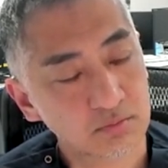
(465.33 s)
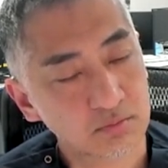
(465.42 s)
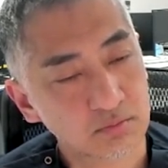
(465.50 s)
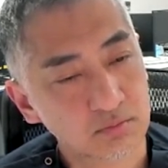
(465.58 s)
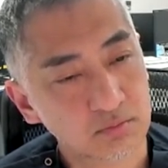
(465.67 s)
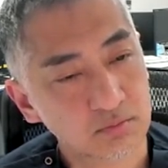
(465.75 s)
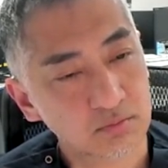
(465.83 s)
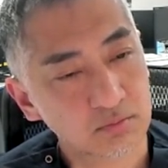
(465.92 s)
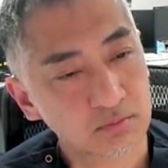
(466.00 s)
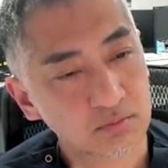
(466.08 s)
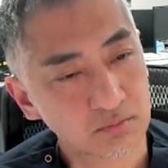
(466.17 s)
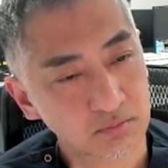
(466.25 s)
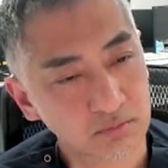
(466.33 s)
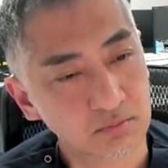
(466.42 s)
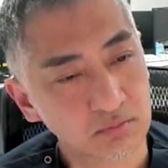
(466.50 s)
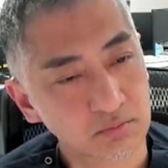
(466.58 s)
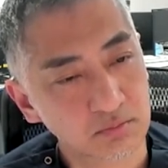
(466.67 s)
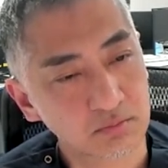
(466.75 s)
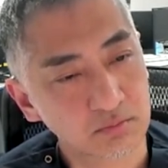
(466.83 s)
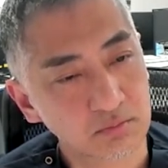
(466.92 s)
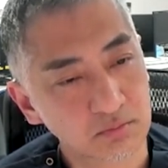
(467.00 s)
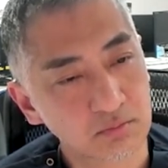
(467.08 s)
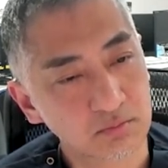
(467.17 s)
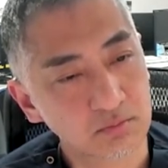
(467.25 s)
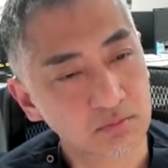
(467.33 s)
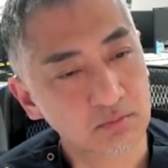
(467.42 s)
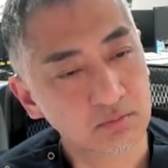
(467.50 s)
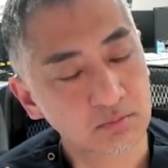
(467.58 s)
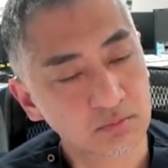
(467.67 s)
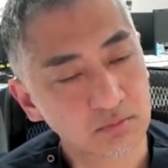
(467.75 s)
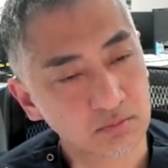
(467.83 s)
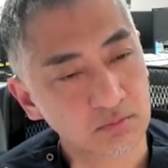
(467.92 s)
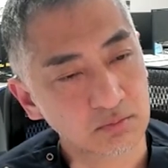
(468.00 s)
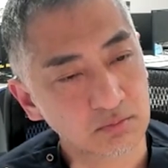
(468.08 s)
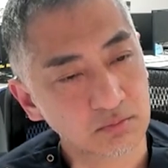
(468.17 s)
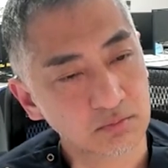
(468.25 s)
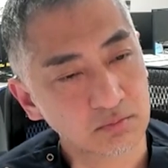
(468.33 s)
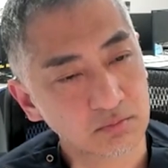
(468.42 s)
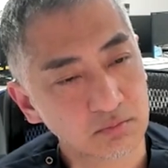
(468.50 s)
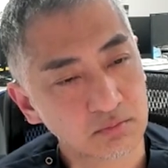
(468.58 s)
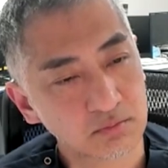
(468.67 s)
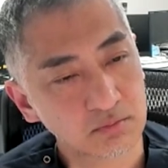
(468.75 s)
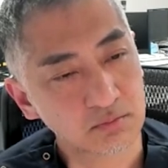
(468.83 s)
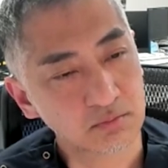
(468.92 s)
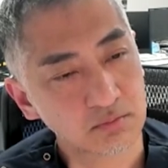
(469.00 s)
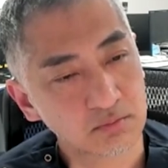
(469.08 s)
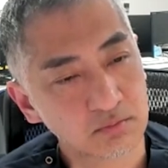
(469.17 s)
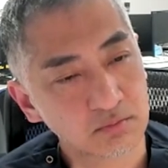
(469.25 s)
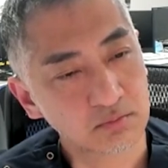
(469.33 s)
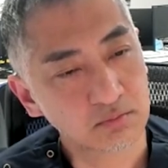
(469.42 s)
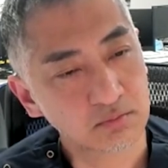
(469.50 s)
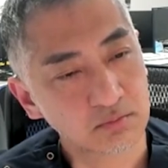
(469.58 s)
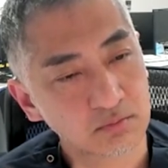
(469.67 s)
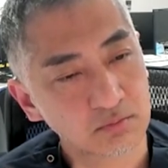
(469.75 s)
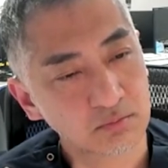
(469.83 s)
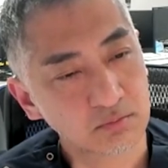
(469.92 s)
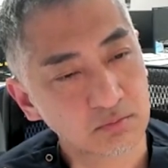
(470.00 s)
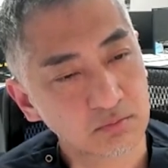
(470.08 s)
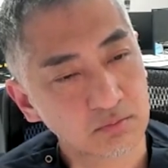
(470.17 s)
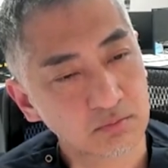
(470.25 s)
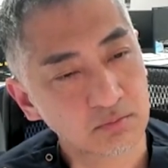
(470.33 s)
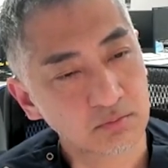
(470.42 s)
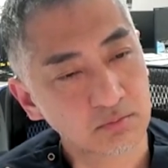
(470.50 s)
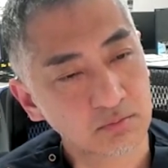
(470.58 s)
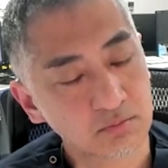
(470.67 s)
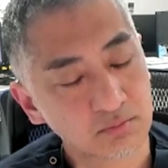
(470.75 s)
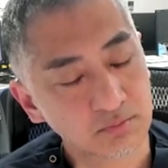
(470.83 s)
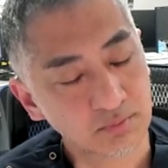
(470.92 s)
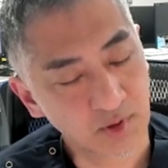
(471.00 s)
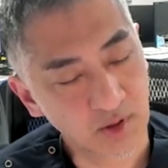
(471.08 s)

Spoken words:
(silent)